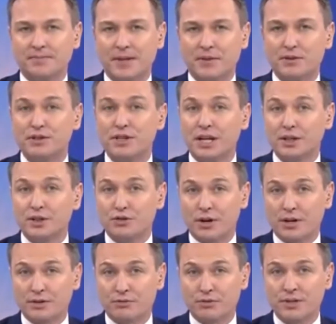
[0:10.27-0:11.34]
Now, the Sutton
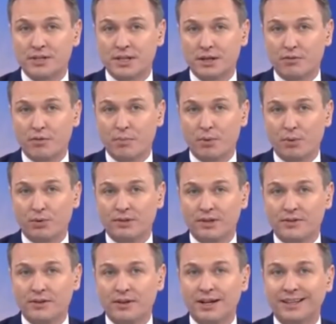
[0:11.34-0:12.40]
Trust recently
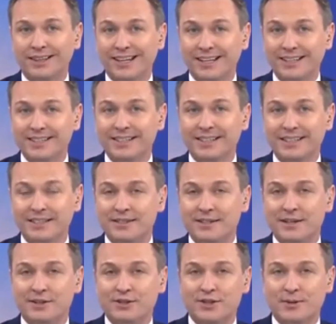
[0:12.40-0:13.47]
reported that a London
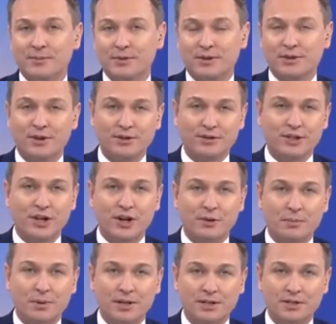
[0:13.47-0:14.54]
internship can cost a young
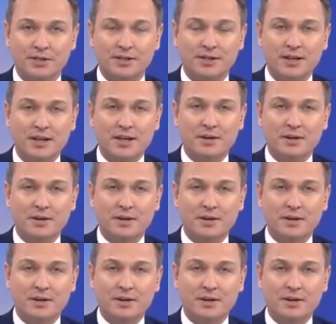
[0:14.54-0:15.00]
person